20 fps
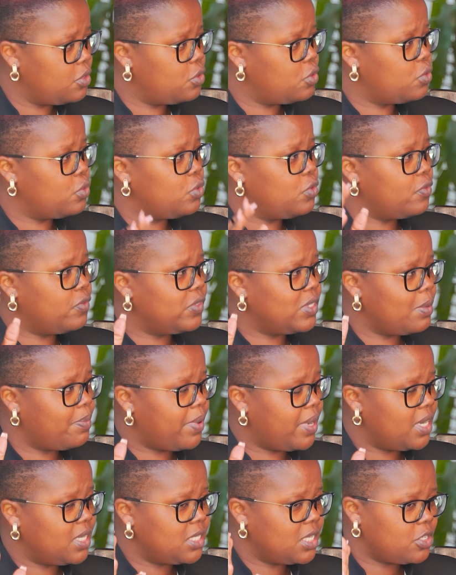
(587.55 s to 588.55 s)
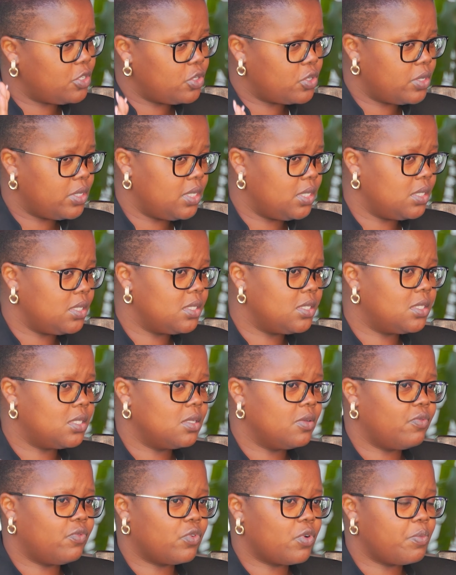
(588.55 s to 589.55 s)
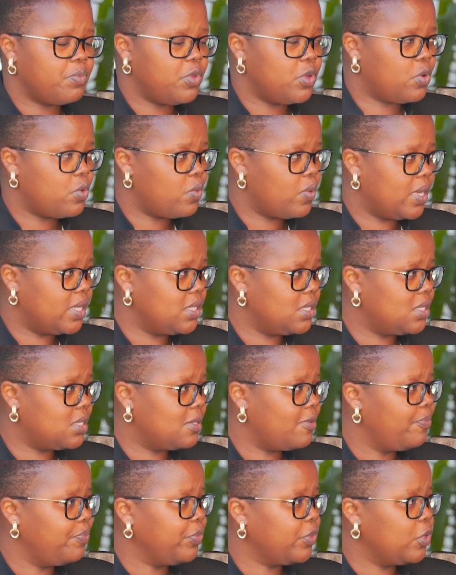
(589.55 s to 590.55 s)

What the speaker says: you've separated your needs from your wants.